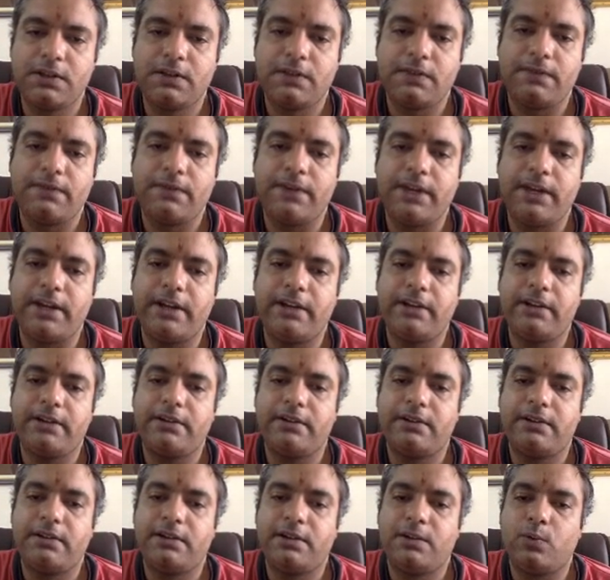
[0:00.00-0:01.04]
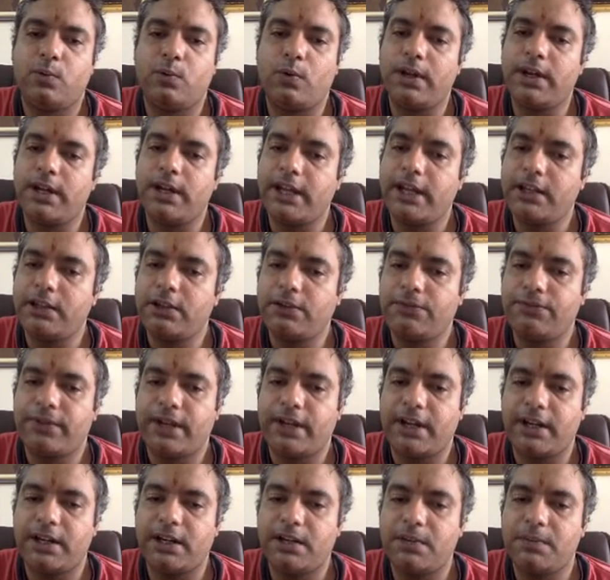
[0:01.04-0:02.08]
where 1/8 of an
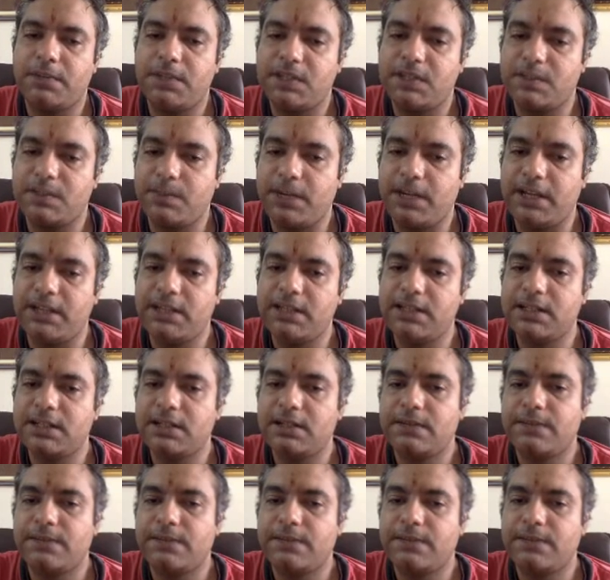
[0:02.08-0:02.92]
atom is placed